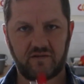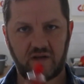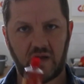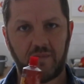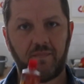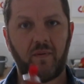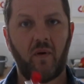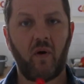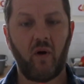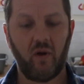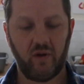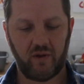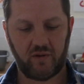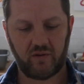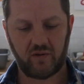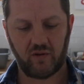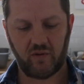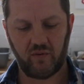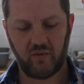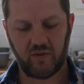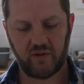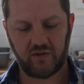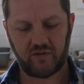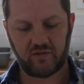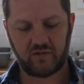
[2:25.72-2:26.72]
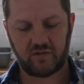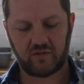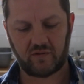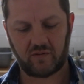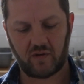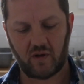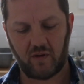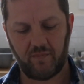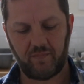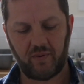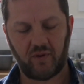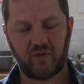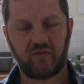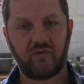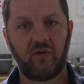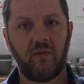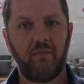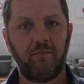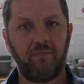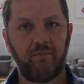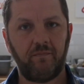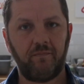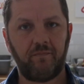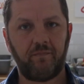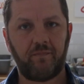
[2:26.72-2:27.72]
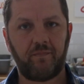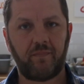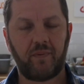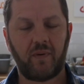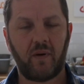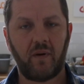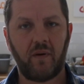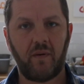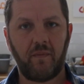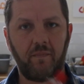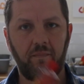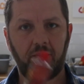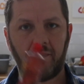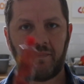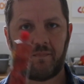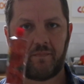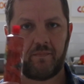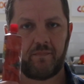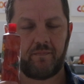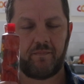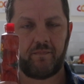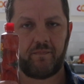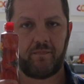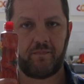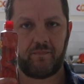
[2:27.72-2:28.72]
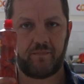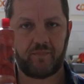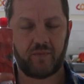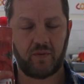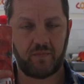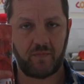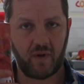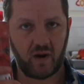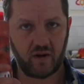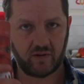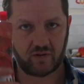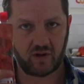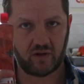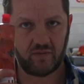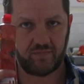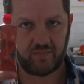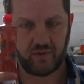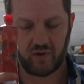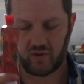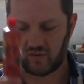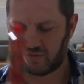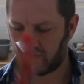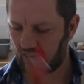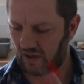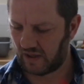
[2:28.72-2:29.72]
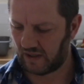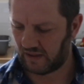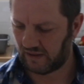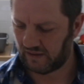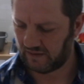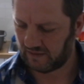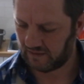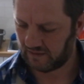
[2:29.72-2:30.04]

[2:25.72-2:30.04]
step I do is I put some tomato puree,